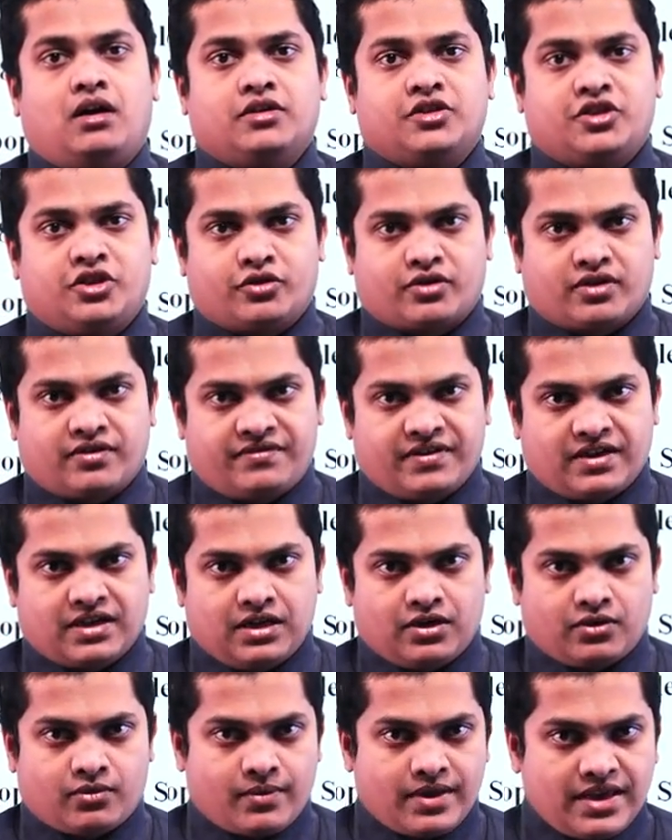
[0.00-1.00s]

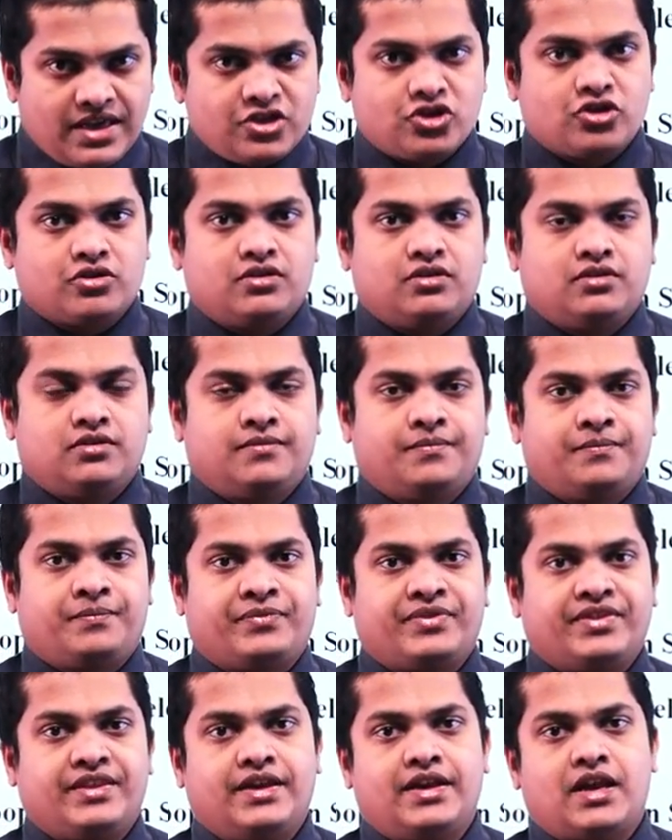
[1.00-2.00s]
geographical region.
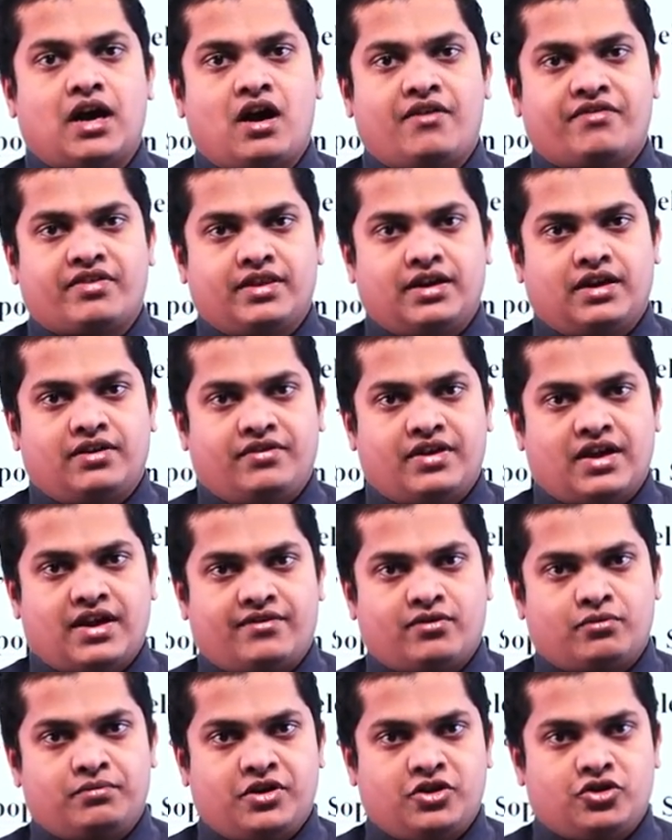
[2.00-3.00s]
Then after that, we
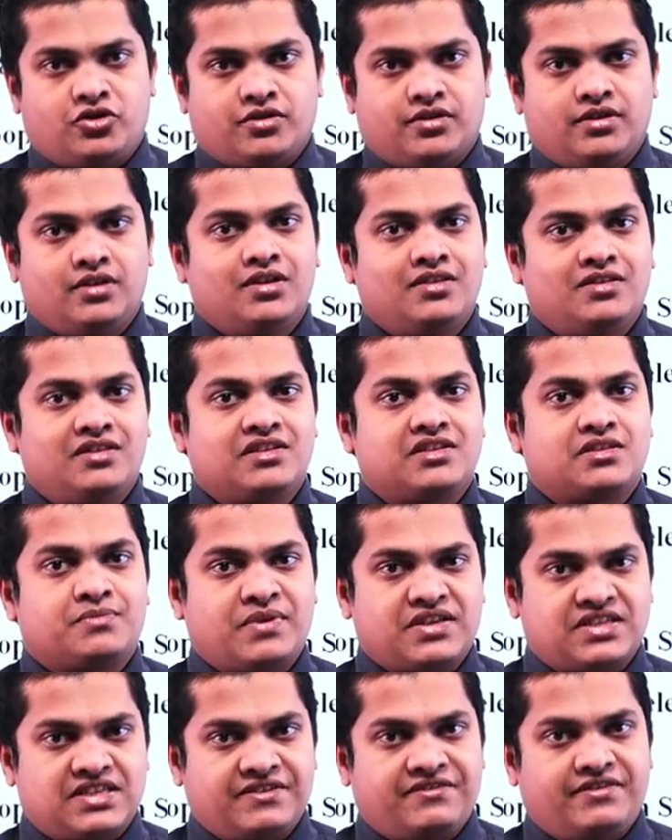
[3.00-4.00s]
have to mention the
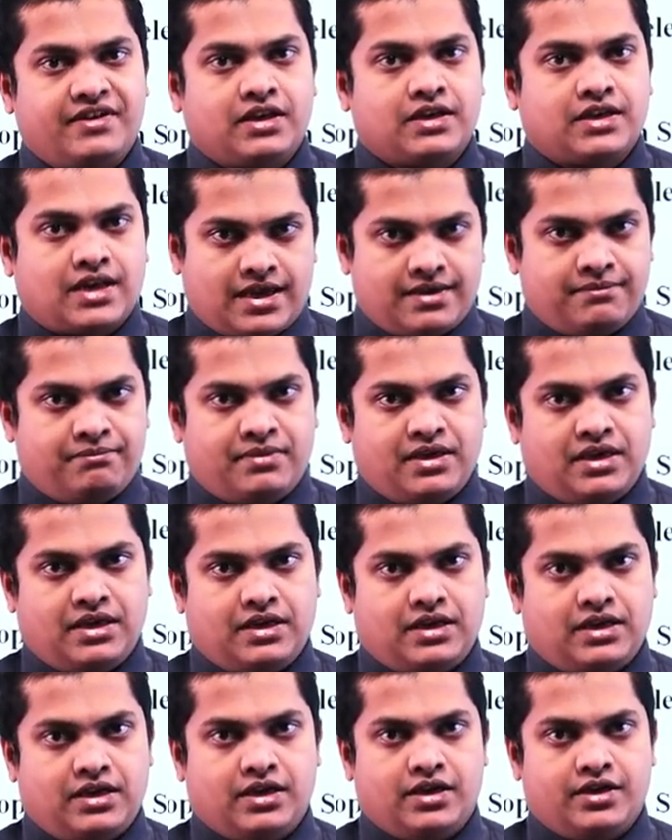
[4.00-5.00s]
specific time
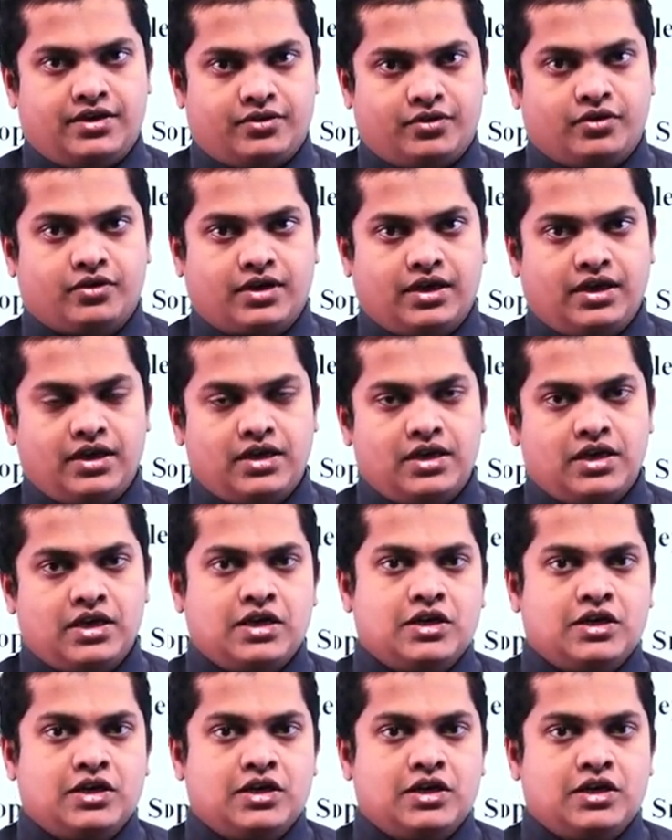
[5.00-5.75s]
period. Okay.